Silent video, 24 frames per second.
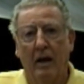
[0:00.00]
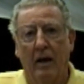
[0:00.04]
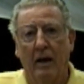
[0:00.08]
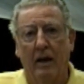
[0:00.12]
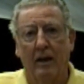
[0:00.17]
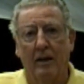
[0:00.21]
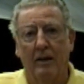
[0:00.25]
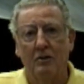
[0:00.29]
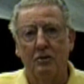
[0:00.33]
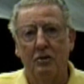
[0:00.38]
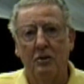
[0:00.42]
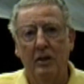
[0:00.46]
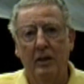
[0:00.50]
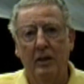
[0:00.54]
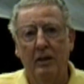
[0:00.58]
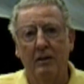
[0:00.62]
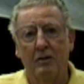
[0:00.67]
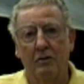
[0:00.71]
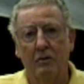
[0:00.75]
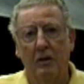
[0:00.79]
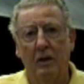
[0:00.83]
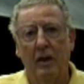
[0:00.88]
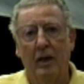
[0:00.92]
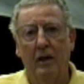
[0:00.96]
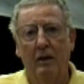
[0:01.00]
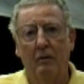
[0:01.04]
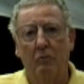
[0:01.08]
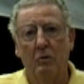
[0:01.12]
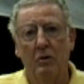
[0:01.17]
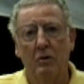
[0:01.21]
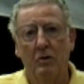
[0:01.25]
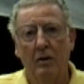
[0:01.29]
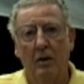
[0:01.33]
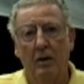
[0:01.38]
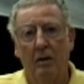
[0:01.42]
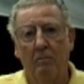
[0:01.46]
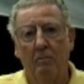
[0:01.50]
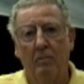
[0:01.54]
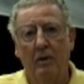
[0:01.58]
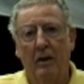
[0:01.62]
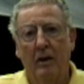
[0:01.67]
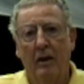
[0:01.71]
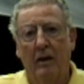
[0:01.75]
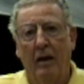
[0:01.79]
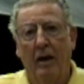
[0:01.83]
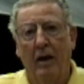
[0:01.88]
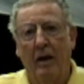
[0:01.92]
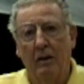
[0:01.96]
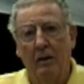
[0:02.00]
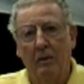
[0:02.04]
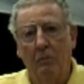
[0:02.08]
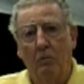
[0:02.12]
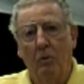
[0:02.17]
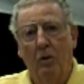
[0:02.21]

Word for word: and I could see his leg was up and